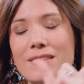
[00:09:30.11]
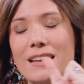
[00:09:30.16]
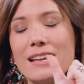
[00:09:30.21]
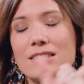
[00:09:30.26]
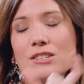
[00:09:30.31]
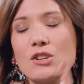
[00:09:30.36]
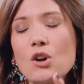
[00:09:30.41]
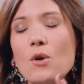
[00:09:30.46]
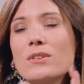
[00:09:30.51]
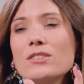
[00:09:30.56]

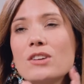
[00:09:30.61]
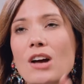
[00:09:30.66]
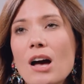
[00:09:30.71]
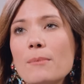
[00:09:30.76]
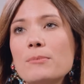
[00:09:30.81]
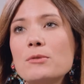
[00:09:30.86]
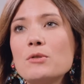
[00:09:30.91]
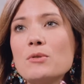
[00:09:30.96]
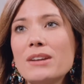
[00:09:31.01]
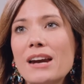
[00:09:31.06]
it's going to
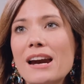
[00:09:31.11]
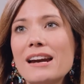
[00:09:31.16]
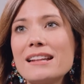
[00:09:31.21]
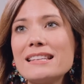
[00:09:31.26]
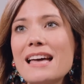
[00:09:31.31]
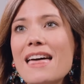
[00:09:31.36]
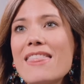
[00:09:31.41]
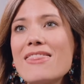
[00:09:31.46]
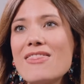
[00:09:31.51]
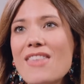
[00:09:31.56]
help you get out of
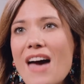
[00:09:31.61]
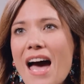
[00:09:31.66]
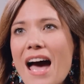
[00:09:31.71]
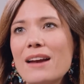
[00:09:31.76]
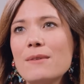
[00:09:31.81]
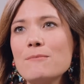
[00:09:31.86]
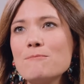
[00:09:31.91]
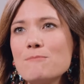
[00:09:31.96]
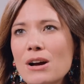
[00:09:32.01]
debt that